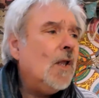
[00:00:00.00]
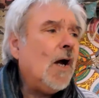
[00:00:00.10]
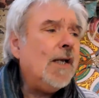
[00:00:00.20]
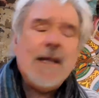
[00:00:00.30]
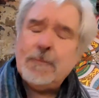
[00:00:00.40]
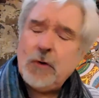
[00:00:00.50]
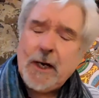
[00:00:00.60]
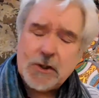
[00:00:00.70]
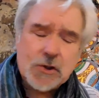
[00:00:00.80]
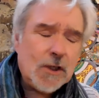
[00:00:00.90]
I never
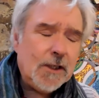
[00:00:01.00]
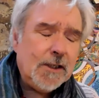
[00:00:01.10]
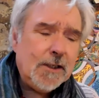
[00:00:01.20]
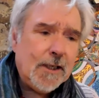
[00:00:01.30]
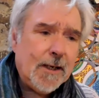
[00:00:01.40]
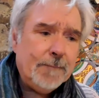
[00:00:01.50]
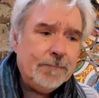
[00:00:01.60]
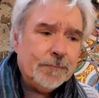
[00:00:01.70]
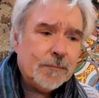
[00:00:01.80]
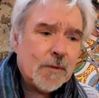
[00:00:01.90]
actually
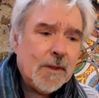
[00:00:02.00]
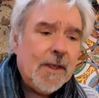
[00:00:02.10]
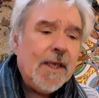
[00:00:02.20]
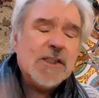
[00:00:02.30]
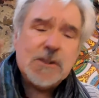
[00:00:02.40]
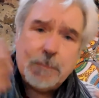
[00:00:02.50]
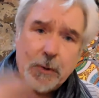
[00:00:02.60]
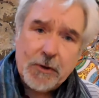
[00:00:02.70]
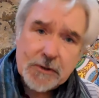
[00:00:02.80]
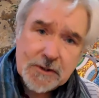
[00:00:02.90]

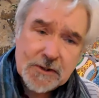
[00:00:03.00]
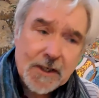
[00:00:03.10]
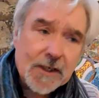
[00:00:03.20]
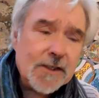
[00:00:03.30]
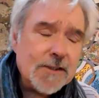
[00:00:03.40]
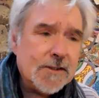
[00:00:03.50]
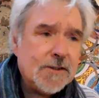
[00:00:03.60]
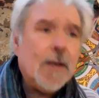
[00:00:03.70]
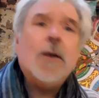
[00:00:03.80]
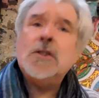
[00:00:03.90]
experience it
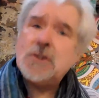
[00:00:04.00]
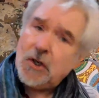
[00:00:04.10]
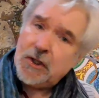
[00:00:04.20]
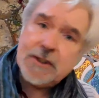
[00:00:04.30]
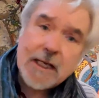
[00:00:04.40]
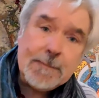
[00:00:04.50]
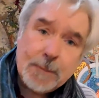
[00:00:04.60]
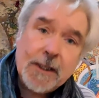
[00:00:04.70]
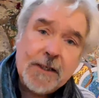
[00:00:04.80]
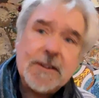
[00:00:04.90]
as kind of
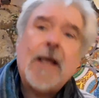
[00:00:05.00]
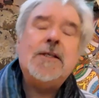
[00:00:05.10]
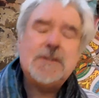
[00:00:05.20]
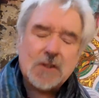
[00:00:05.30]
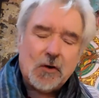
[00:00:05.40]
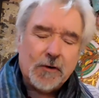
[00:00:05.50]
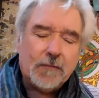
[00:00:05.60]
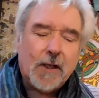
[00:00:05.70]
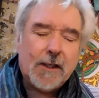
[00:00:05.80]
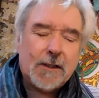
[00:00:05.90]
deeply. Is that it's kind of
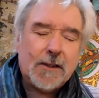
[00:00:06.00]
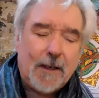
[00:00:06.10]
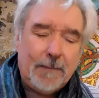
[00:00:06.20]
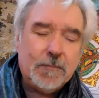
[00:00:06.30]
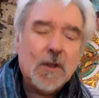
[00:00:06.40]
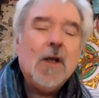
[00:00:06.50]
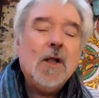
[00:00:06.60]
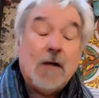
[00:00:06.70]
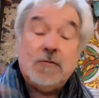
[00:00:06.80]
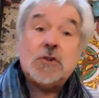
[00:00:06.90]
like
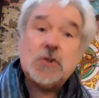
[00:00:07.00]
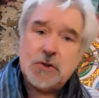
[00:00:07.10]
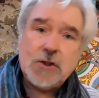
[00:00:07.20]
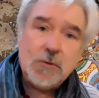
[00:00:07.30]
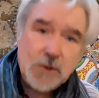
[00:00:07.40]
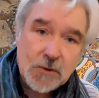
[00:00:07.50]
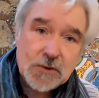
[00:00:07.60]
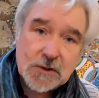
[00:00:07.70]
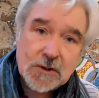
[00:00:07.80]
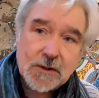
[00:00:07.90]
I've just got so
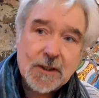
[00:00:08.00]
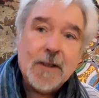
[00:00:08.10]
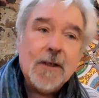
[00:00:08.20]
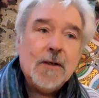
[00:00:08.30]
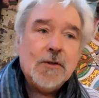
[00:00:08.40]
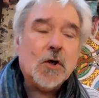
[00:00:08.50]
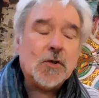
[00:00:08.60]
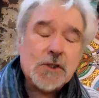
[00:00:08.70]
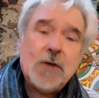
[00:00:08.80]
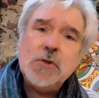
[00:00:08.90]
used
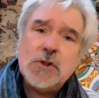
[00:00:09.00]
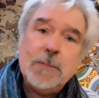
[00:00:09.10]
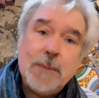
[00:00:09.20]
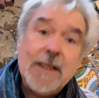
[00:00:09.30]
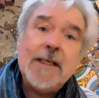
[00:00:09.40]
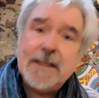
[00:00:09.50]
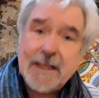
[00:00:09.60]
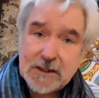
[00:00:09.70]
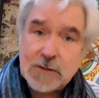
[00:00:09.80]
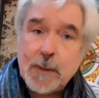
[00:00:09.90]
to being in
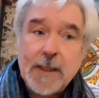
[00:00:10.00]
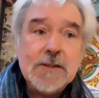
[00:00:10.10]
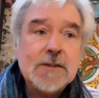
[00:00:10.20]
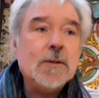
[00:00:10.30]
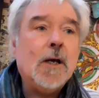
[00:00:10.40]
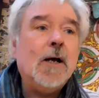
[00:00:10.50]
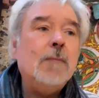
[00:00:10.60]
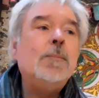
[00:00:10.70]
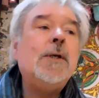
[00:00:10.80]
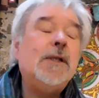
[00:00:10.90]
that space,
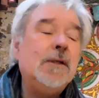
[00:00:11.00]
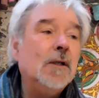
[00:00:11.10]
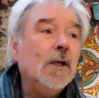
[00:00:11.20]
being